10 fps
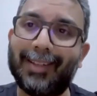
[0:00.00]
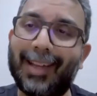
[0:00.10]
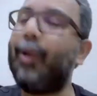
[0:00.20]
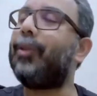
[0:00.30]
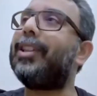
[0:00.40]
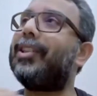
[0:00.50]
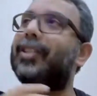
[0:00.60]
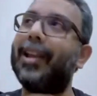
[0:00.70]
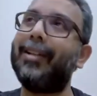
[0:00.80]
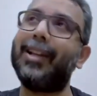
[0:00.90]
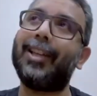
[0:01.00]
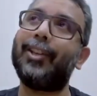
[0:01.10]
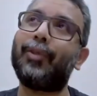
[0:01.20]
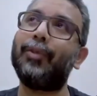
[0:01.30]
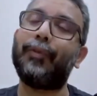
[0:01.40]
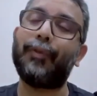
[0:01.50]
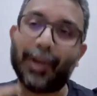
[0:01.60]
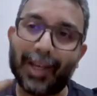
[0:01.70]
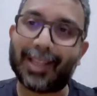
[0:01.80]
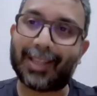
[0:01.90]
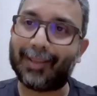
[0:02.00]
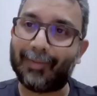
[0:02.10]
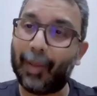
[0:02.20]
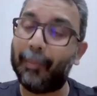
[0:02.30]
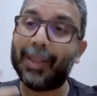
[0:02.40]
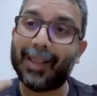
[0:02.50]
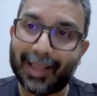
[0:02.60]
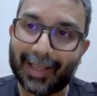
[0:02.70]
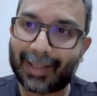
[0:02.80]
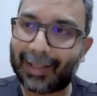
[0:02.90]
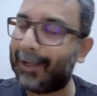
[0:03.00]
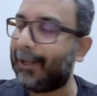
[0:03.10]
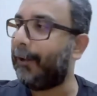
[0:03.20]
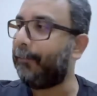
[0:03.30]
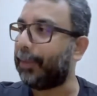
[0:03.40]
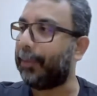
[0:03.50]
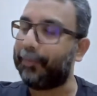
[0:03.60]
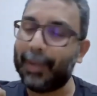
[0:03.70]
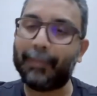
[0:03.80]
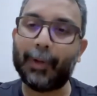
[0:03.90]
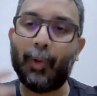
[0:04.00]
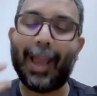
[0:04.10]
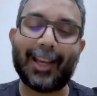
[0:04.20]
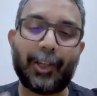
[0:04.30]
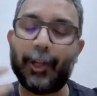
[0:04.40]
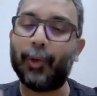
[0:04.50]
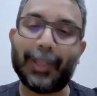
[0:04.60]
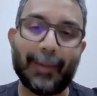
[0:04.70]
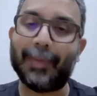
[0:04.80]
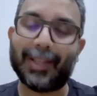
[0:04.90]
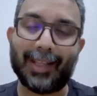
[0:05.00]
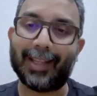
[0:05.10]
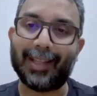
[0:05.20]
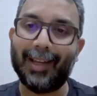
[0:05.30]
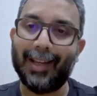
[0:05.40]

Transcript: Doubt is generally an issue for us, the builders, the people who are actually doing the business.